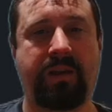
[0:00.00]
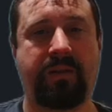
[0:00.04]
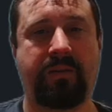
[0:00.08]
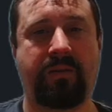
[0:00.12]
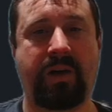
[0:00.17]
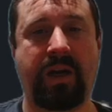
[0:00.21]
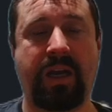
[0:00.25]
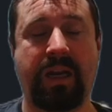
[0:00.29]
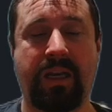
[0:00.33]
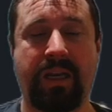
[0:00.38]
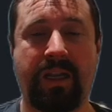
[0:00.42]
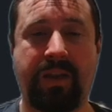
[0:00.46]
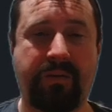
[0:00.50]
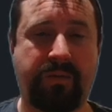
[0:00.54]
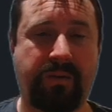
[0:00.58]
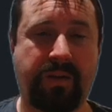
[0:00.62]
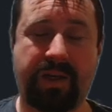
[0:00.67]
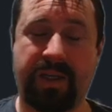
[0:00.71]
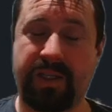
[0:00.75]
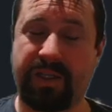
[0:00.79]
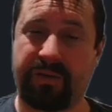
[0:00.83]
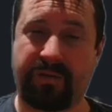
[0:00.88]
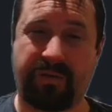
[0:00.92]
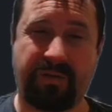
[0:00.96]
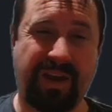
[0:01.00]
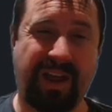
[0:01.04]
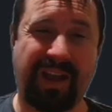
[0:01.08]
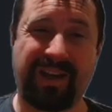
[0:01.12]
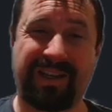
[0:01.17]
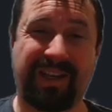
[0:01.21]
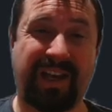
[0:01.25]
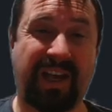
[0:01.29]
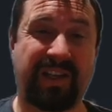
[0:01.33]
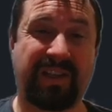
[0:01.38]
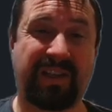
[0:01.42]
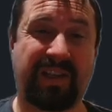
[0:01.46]
right? Leaflet is a
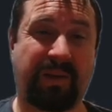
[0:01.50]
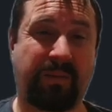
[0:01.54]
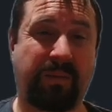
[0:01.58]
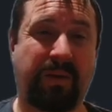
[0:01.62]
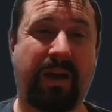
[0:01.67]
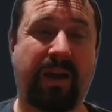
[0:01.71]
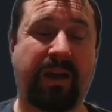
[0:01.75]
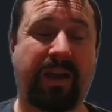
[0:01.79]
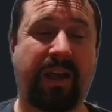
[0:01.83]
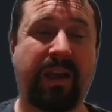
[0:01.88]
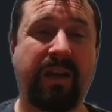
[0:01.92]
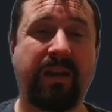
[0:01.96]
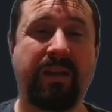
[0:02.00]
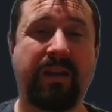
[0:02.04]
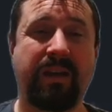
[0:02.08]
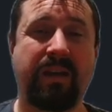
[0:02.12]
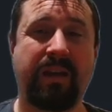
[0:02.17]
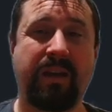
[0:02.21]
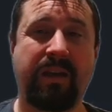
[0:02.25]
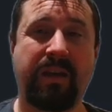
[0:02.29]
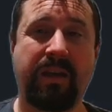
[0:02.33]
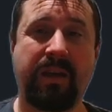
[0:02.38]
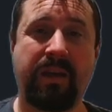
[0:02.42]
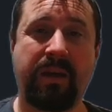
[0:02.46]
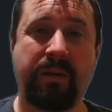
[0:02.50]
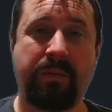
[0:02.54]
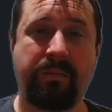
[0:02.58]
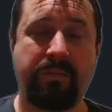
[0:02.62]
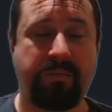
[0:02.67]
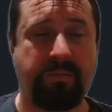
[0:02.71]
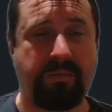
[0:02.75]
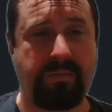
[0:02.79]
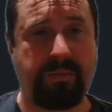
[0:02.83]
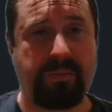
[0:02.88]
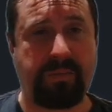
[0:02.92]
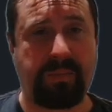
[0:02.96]
fantastic plugin,
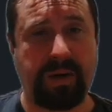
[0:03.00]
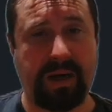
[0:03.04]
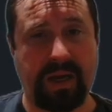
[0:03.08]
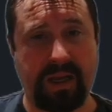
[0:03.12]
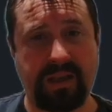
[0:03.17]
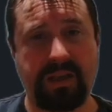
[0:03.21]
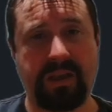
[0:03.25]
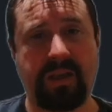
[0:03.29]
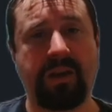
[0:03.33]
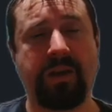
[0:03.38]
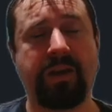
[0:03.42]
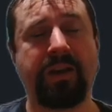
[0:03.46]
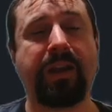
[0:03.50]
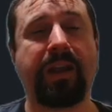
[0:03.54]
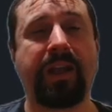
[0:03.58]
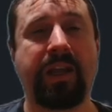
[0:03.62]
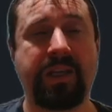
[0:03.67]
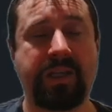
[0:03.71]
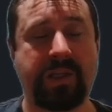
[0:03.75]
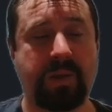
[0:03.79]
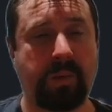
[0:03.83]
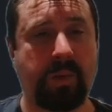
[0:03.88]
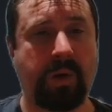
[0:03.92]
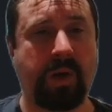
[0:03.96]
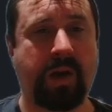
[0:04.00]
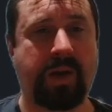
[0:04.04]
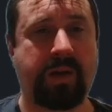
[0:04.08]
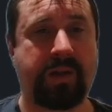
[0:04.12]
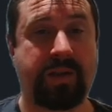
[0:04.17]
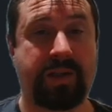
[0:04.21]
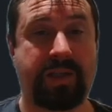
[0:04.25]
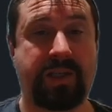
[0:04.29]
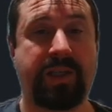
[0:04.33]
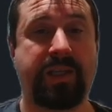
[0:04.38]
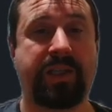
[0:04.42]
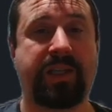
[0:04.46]
but you need to work the
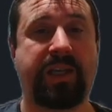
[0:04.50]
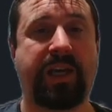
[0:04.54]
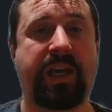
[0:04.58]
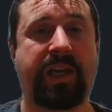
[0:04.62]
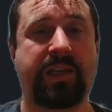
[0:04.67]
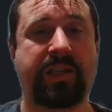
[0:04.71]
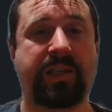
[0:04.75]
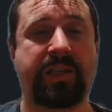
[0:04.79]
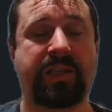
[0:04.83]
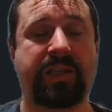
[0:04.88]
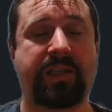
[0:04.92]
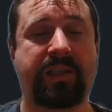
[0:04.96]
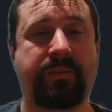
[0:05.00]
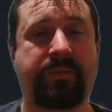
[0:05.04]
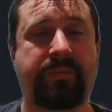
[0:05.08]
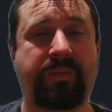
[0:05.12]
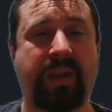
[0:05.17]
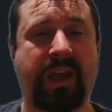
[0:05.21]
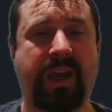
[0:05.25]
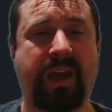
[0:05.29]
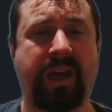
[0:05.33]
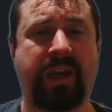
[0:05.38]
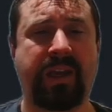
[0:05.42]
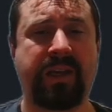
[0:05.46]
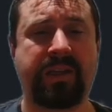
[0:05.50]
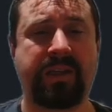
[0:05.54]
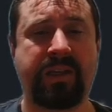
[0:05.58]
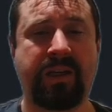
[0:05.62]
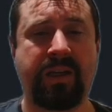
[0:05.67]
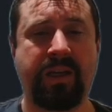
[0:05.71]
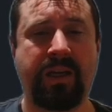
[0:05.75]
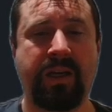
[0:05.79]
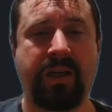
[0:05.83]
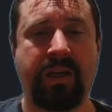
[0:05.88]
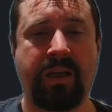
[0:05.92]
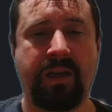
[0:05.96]
syntax. And
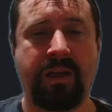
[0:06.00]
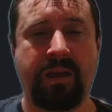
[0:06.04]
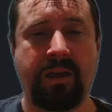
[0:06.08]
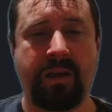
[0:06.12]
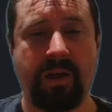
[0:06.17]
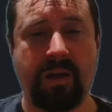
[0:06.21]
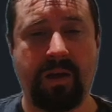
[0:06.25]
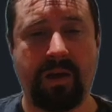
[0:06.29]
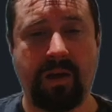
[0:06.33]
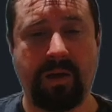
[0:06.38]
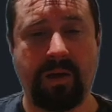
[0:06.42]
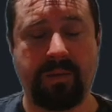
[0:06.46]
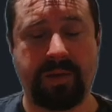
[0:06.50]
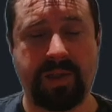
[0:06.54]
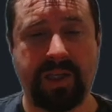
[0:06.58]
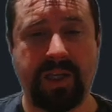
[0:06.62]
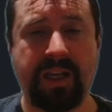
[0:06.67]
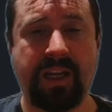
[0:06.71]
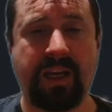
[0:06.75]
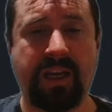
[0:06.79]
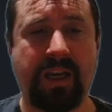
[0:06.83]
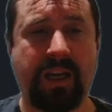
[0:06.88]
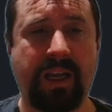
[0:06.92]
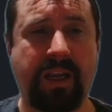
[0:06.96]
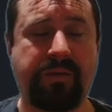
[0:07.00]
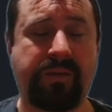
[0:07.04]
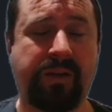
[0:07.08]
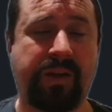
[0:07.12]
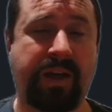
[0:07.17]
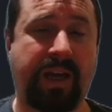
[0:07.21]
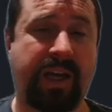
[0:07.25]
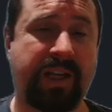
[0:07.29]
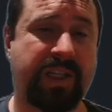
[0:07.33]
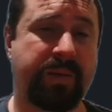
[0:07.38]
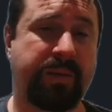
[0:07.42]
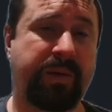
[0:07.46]
Obsidian Leaflet
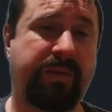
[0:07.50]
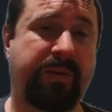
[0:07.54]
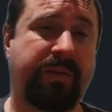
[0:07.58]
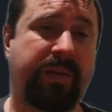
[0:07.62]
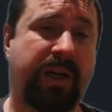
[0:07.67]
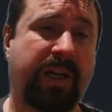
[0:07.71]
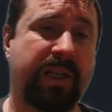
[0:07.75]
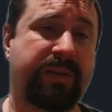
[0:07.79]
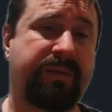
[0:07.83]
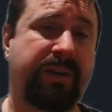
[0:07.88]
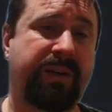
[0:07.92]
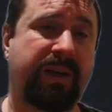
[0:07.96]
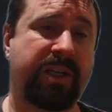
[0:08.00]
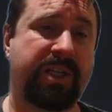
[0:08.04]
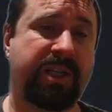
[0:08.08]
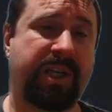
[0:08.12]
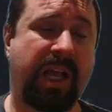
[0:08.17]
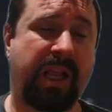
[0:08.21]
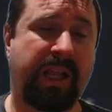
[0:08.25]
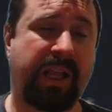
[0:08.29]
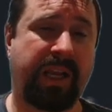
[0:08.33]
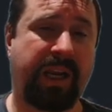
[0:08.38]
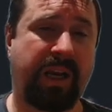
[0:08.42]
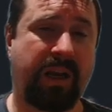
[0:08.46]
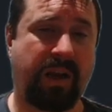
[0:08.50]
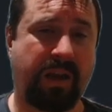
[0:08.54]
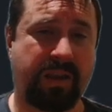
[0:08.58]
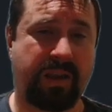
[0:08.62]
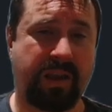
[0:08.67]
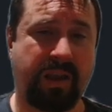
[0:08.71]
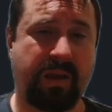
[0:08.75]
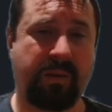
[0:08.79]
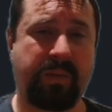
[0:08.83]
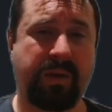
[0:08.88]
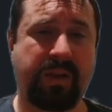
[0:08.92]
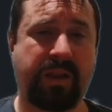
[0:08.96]
has some advanced functionality, like
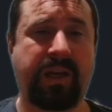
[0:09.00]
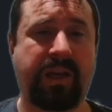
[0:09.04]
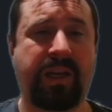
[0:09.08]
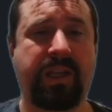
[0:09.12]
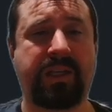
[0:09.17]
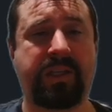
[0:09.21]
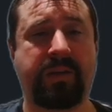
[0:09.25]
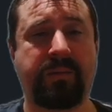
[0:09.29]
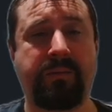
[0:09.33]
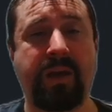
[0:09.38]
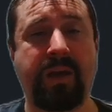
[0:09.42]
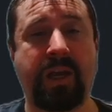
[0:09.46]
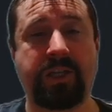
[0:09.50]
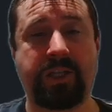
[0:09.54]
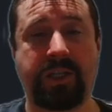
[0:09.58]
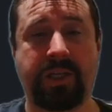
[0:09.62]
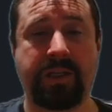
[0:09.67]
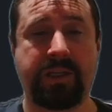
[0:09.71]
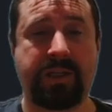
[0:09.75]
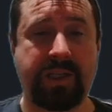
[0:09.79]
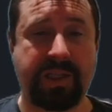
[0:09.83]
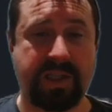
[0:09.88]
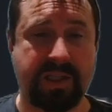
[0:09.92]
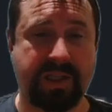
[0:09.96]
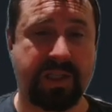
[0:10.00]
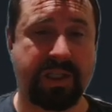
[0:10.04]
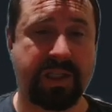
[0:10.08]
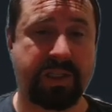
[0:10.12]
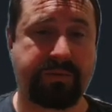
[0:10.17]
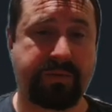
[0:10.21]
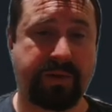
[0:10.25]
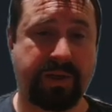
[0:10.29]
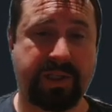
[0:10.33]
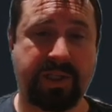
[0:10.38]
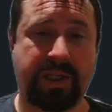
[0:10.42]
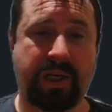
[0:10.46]
the ability to measure distance,
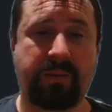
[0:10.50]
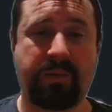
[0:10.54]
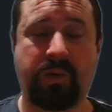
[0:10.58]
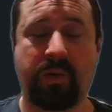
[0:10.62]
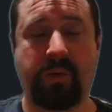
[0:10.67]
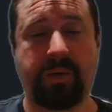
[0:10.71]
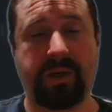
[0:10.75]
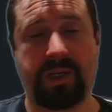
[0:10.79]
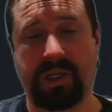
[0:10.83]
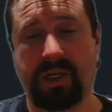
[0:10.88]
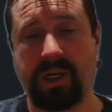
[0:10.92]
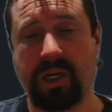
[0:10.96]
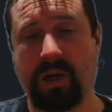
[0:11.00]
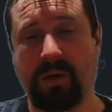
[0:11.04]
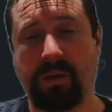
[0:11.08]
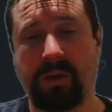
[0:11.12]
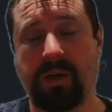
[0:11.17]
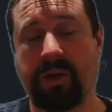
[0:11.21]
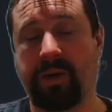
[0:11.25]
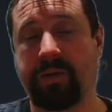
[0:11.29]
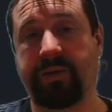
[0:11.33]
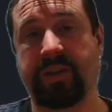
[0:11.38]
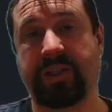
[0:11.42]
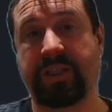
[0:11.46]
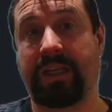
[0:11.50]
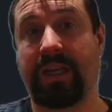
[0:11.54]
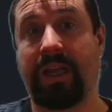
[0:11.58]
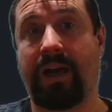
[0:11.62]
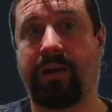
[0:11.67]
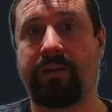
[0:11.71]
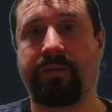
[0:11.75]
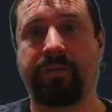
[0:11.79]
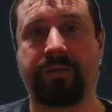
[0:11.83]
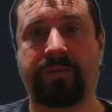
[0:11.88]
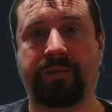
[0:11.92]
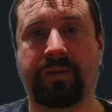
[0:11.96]
for example, which I know a lot of us
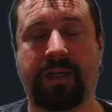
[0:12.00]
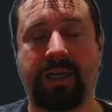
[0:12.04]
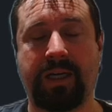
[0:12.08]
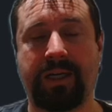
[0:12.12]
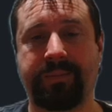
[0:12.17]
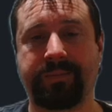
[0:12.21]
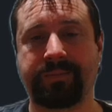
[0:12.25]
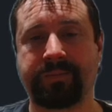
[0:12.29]
love, right?